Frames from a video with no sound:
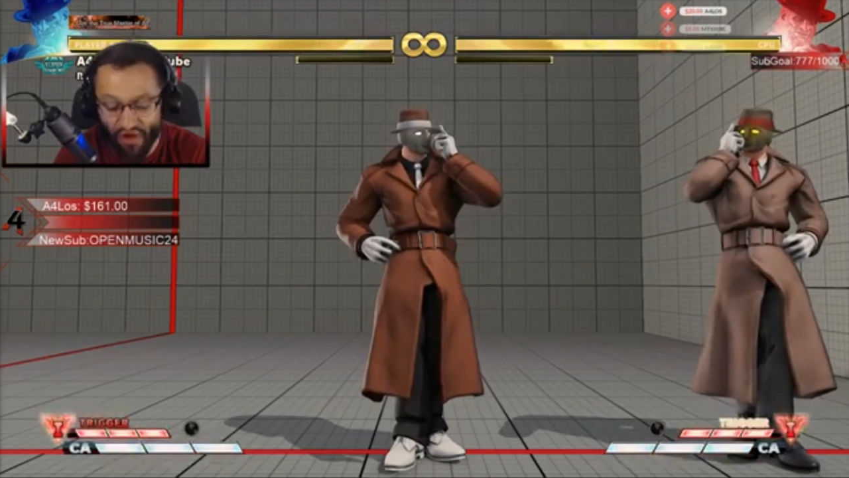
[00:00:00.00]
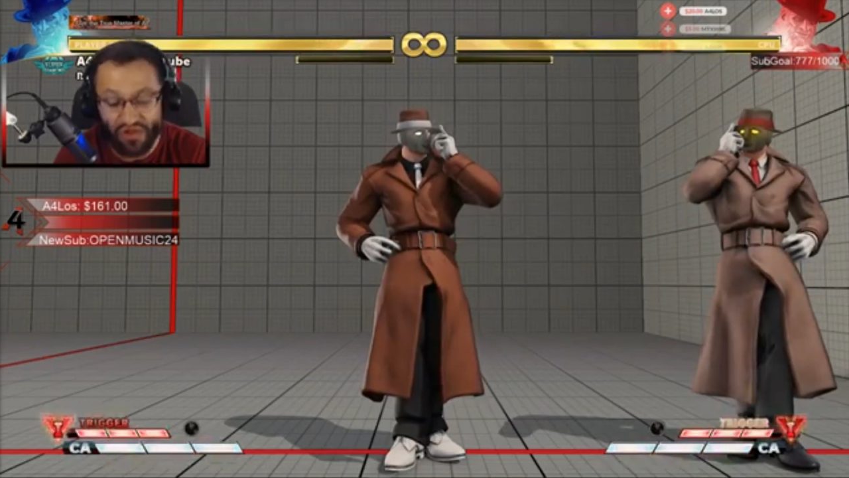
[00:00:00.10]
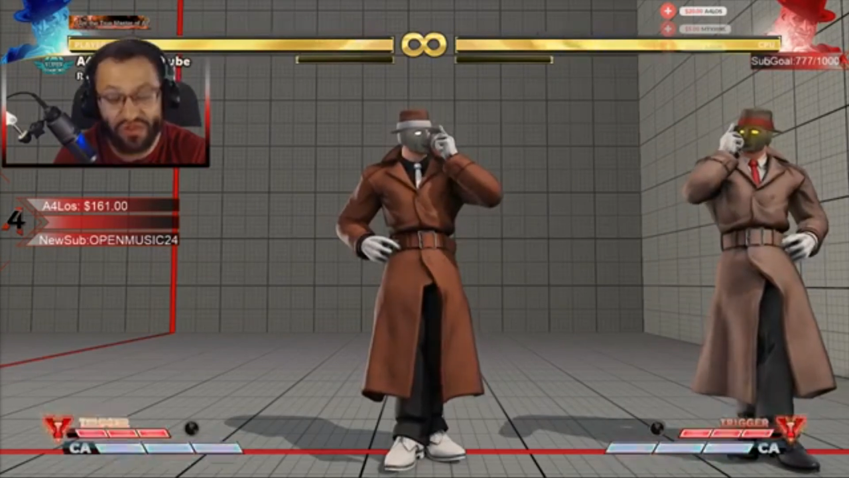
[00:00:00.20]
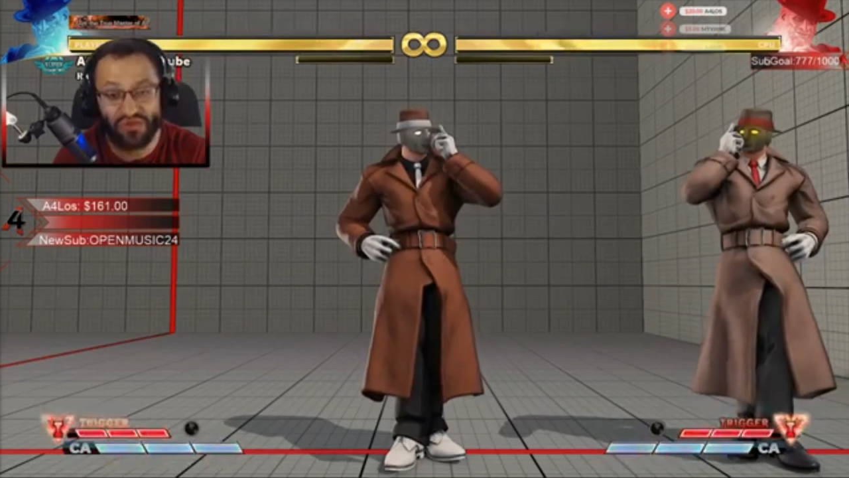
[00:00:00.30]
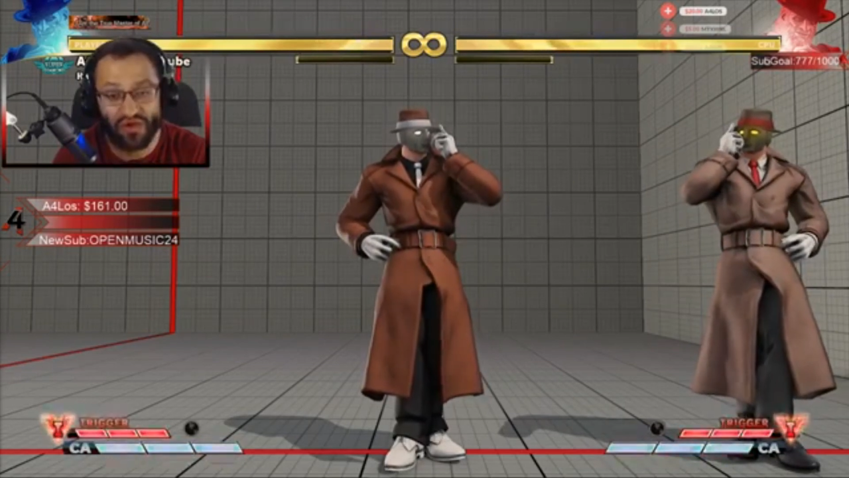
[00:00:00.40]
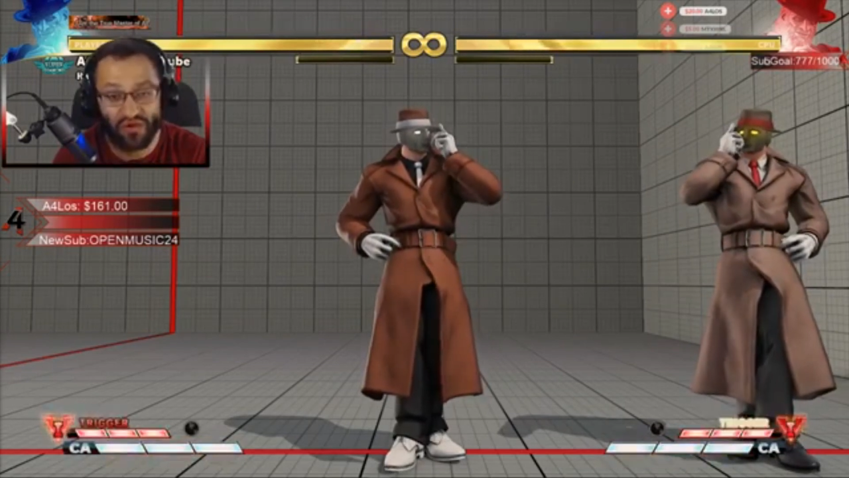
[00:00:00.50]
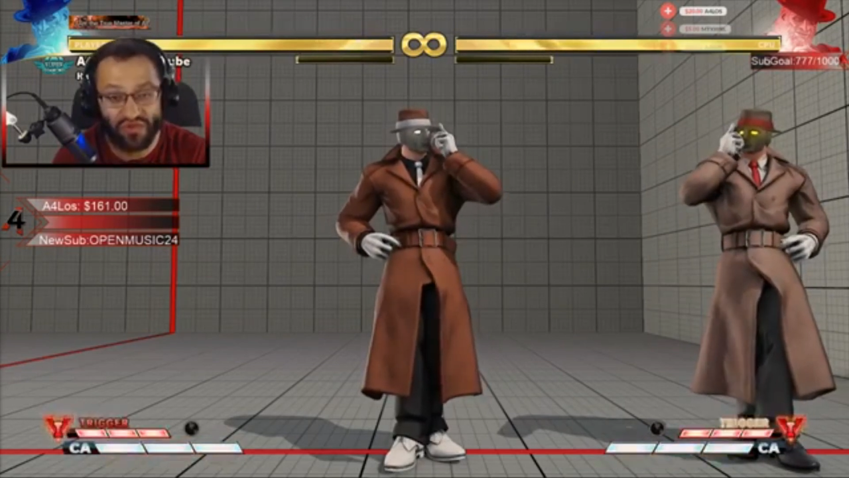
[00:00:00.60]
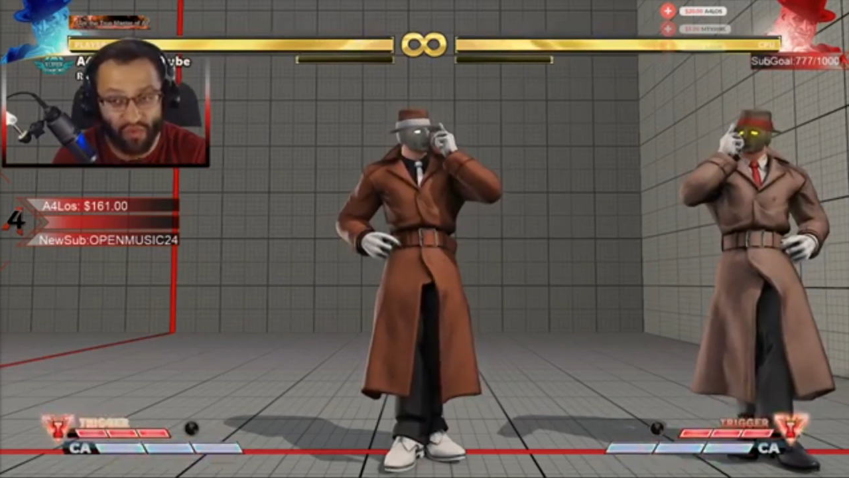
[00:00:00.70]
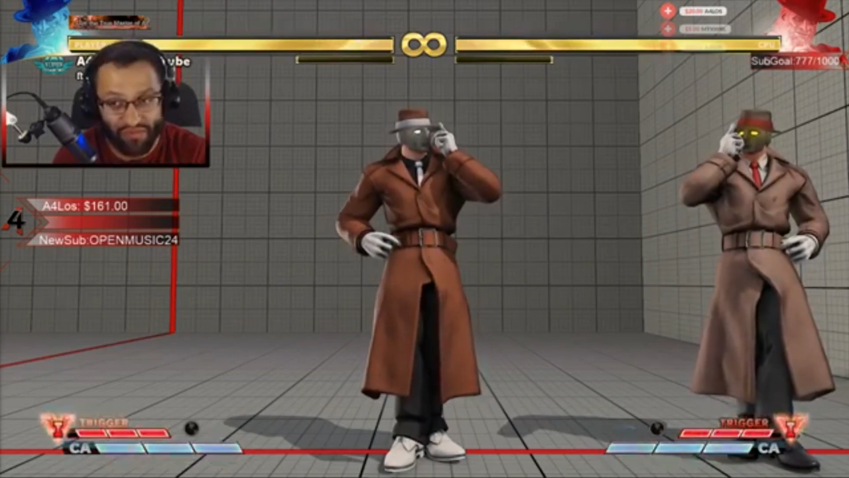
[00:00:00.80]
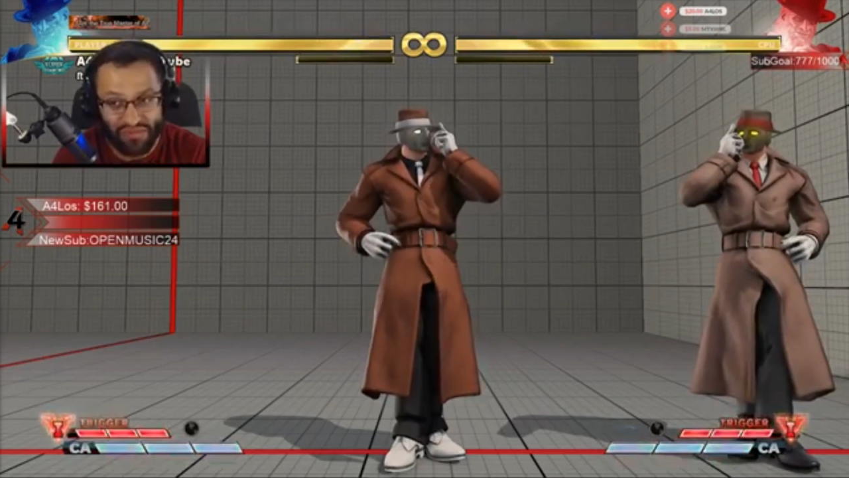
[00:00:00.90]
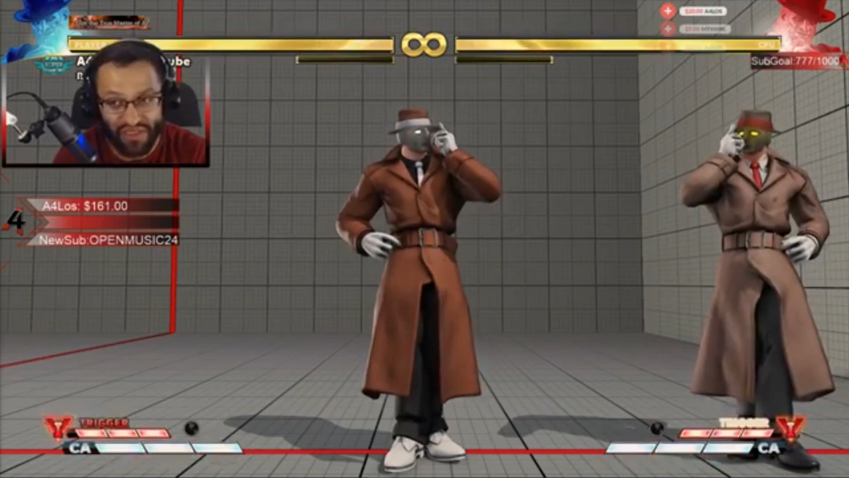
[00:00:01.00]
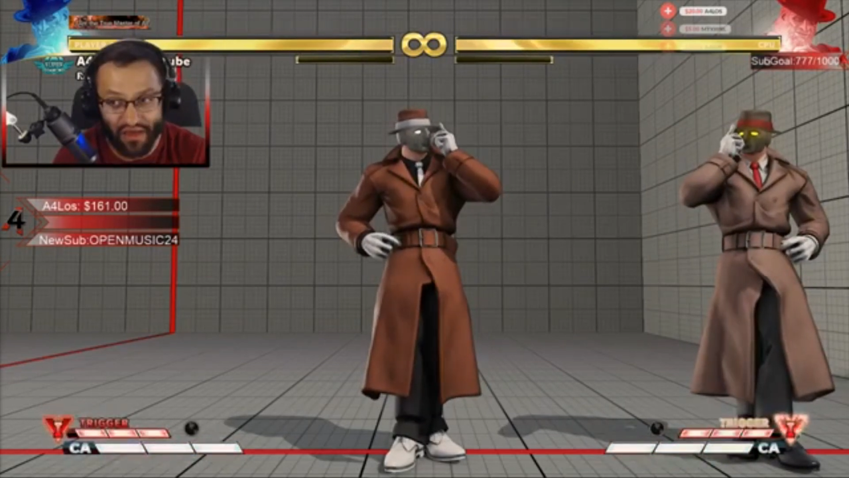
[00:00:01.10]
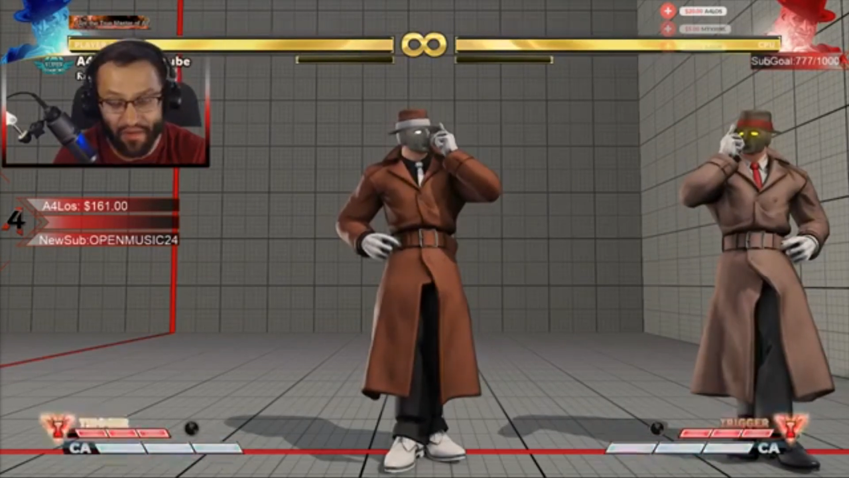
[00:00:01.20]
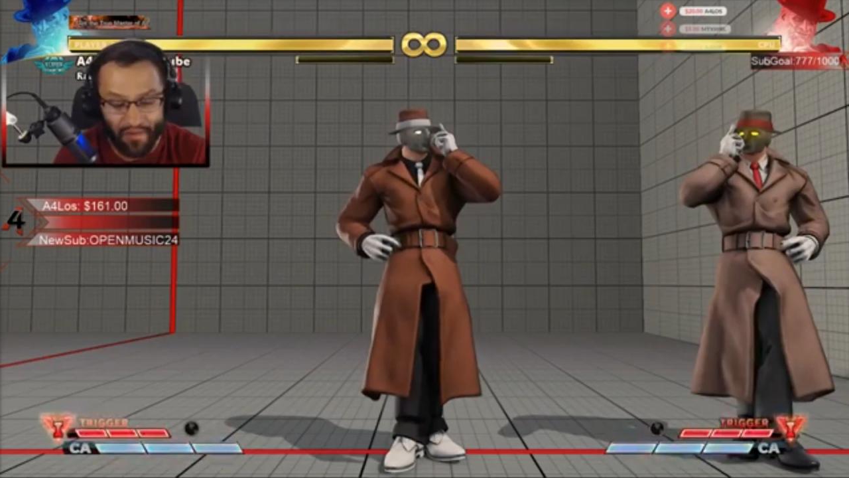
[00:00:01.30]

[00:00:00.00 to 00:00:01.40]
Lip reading: Also, the website,